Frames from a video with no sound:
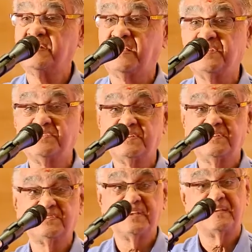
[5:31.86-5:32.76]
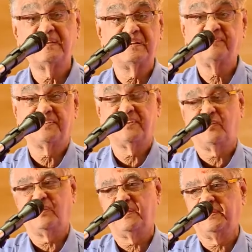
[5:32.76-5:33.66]
as an assistant secretary for the
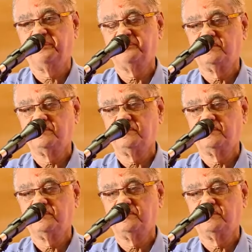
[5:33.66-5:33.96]
college.